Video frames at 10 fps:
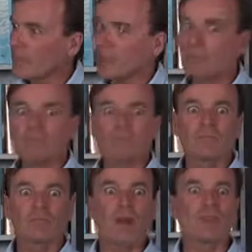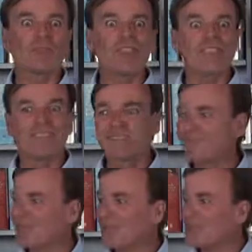I go, "Oh shit!
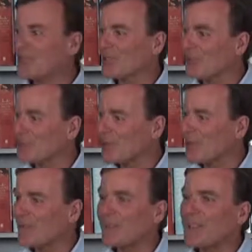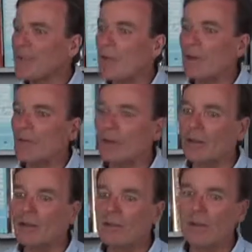I've just got a recurring income, haven't
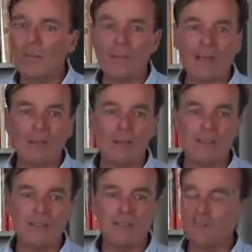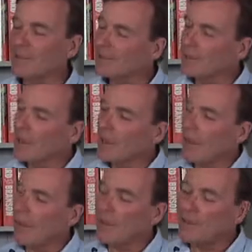I? I'm back in business."
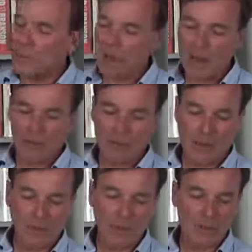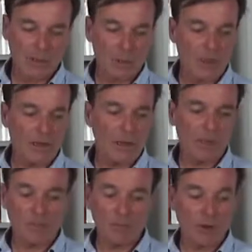And then from there, um, I just went and
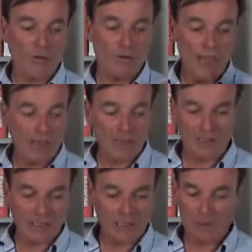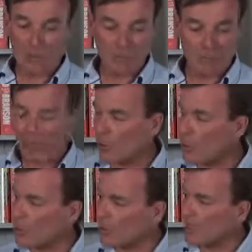then what I found is actually there were some really
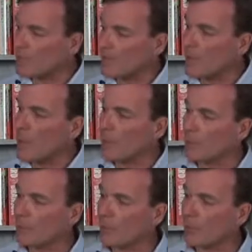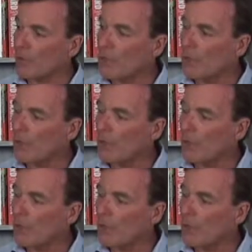common threads in the marketing program.